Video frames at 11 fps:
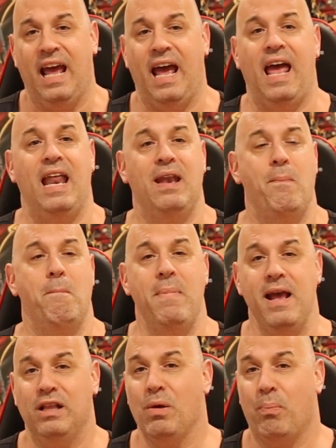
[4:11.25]
and
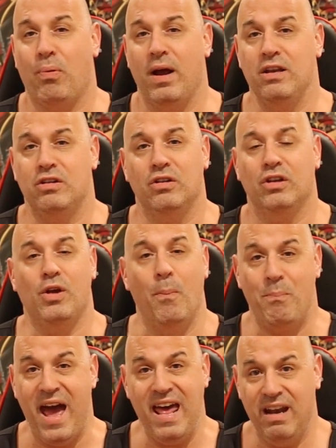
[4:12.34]
make the price
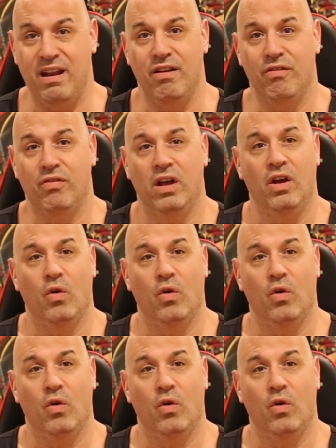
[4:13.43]
competitive